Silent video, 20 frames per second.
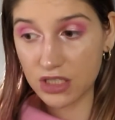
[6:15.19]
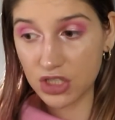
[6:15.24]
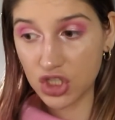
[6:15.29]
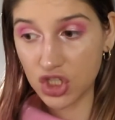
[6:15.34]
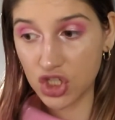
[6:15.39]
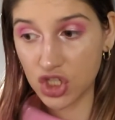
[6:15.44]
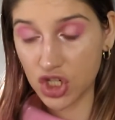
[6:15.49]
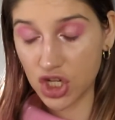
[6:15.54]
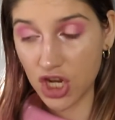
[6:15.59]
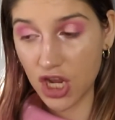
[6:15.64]

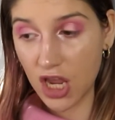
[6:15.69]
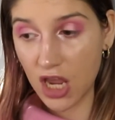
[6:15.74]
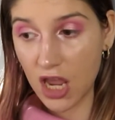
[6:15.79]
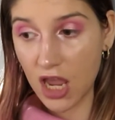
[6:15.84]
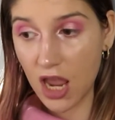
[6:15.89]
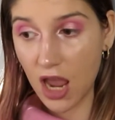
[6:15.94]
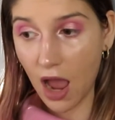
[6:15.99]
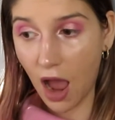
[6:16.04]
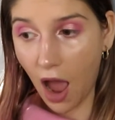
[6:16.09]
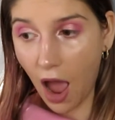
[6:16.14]

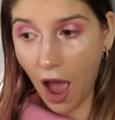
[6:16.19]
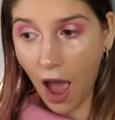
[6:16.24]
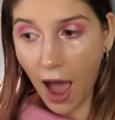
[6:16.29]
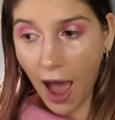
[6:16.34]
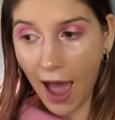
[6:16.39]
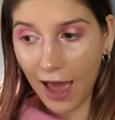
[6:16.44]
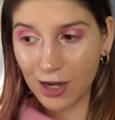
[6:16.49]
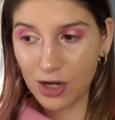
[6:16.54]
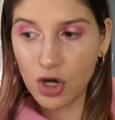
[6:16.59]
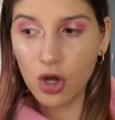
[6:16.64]
she
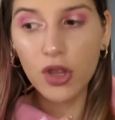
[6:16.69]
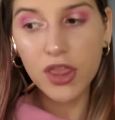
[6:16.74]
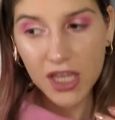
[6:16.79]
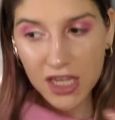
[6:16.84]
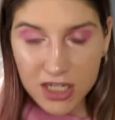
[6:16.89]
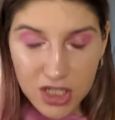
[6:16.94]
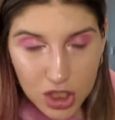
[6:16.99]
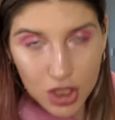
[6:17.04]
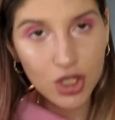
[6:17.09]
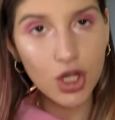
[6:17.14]
had
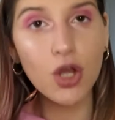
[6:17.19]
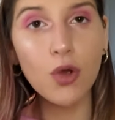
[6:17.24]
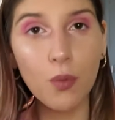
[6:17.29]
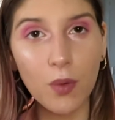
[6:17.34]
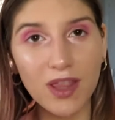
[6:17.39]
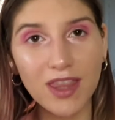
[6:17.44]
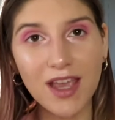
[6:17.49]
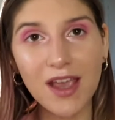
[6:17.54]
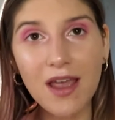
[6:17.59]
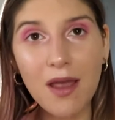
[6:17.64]
nothing to do
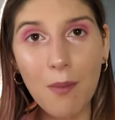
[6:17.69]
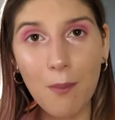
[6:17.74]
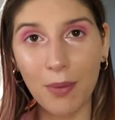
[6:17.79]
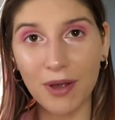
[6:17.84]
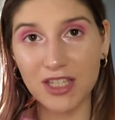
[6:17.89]
with it,